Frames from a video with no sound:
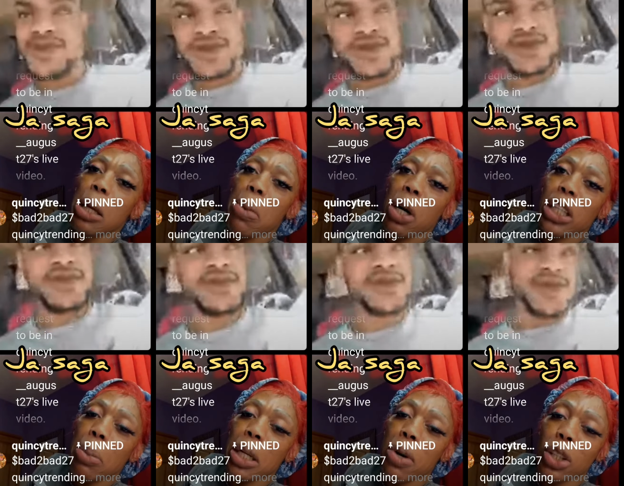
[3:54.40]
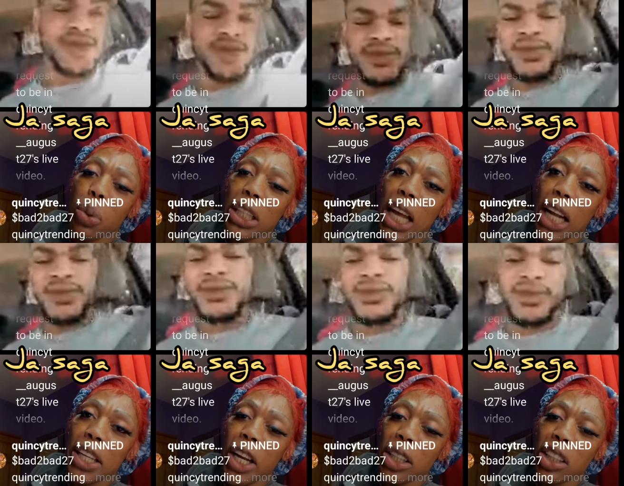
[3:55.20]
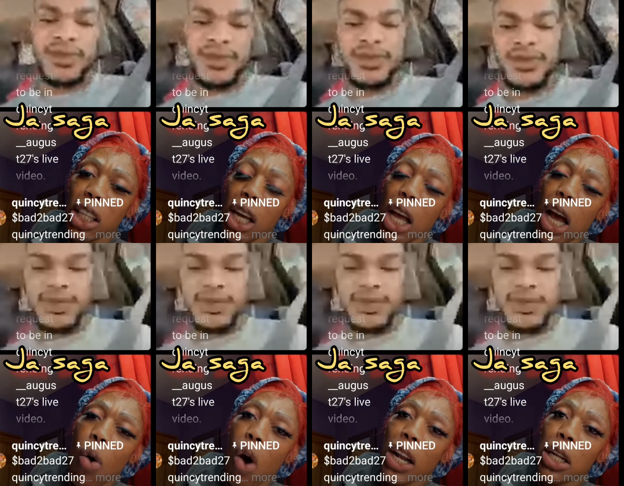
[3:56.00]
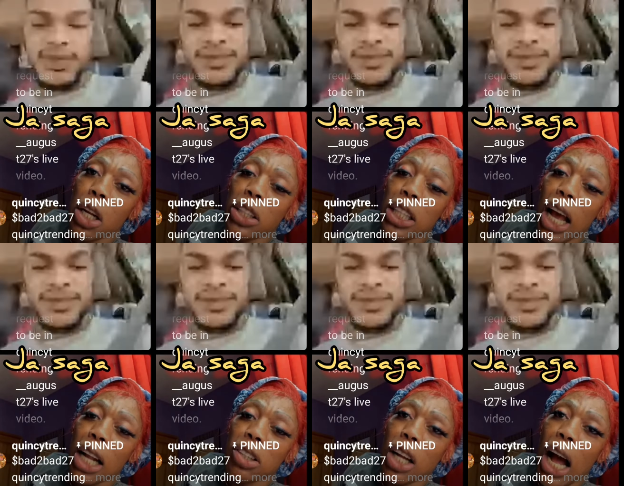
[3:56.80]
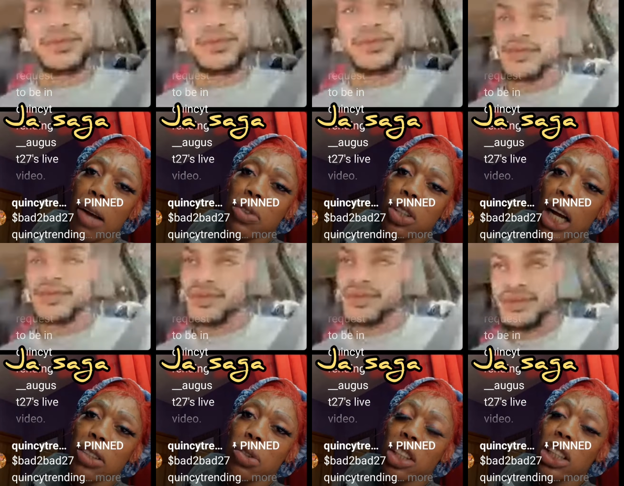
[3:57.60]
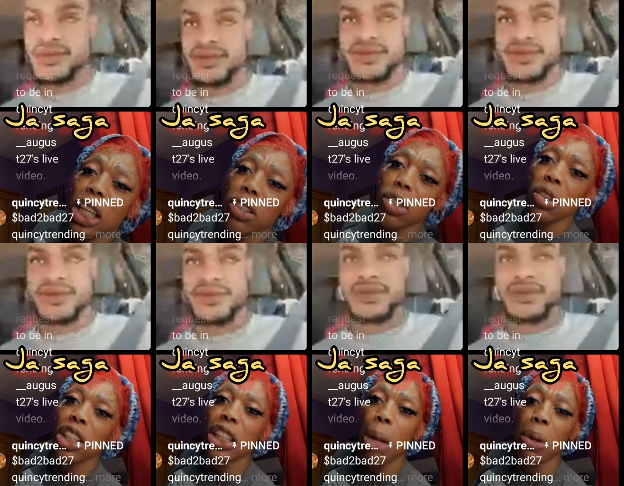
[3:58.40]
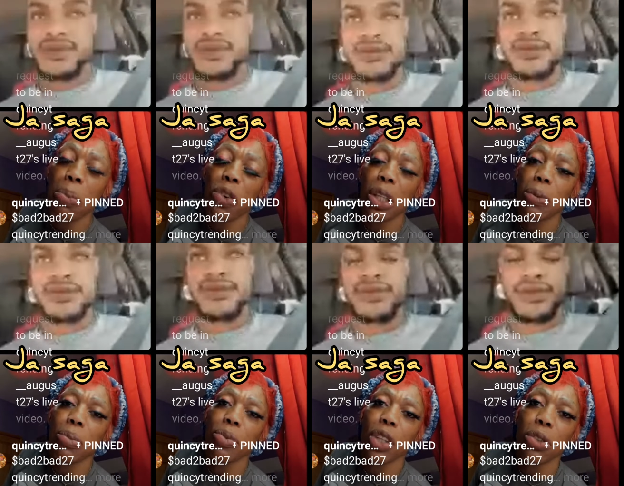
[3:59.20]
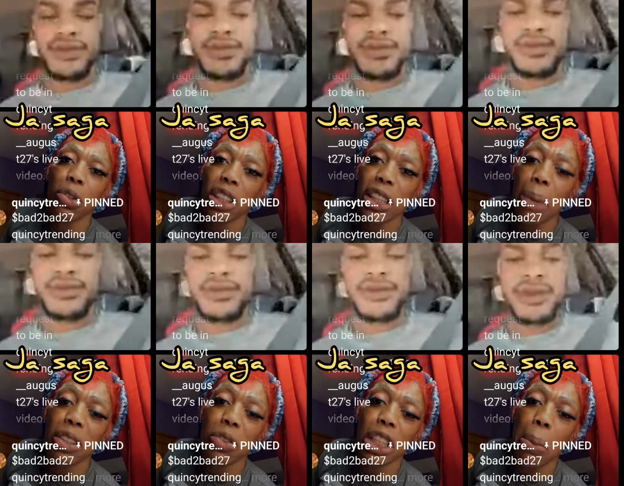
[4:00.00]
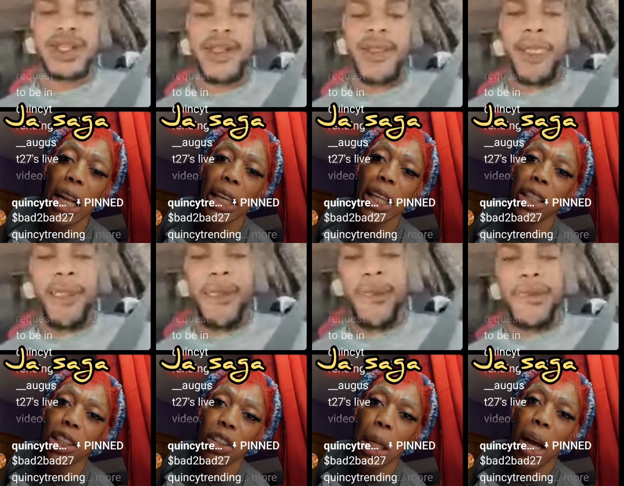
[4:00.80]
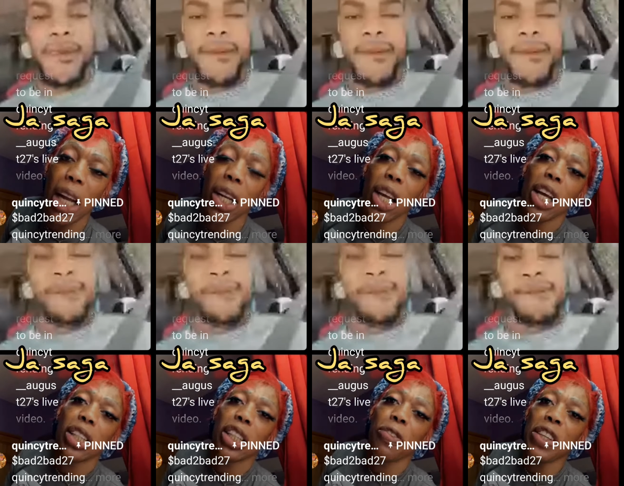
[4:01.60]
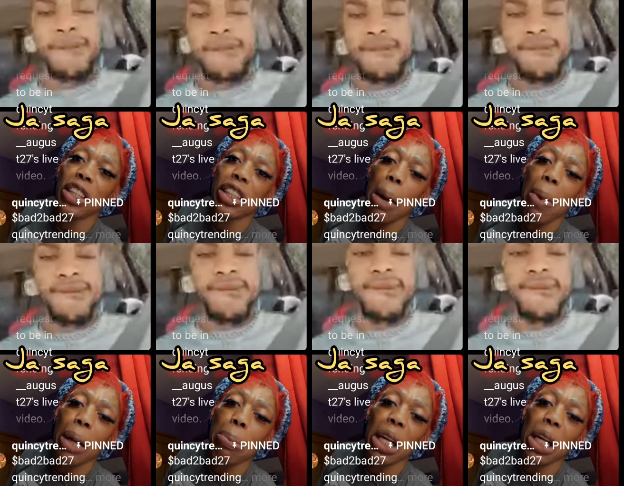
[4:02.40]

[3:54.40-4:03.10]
Speaker 1: you about. I'm about 20 odd years. One of the dirty girls, um, cause she was a stab the she stab the soldier man and kill the soldier man. She feels that she have bad